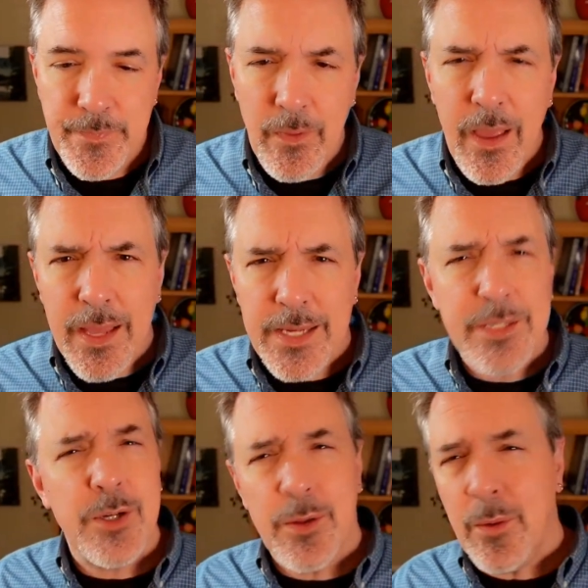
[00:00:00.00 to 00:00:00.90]
and in
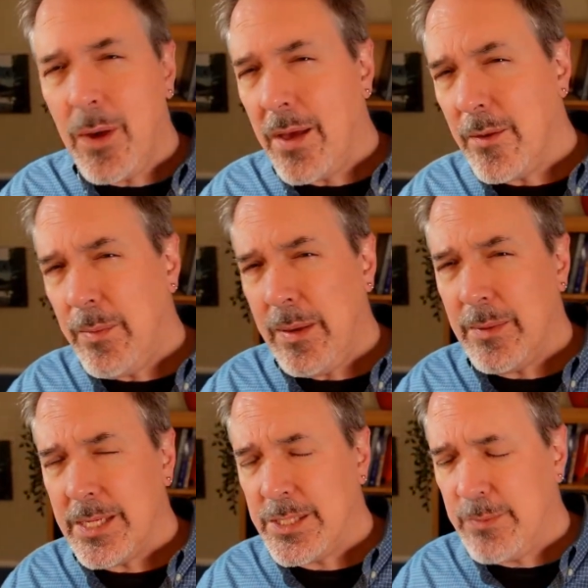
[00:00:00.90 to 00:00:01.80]
turn, the way other people
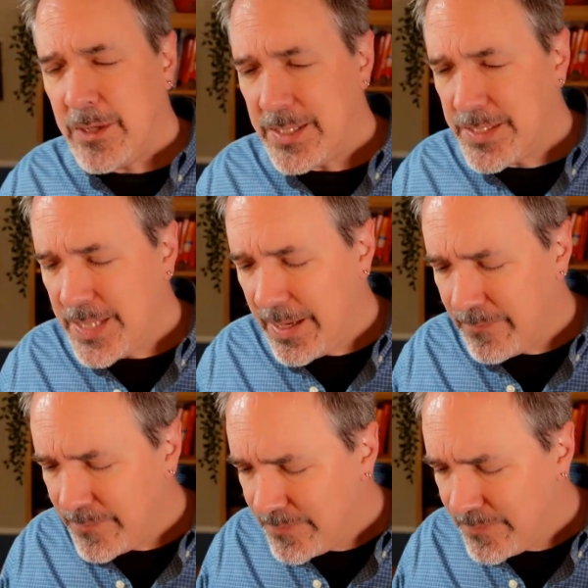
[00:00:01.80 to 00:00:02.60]
experience them.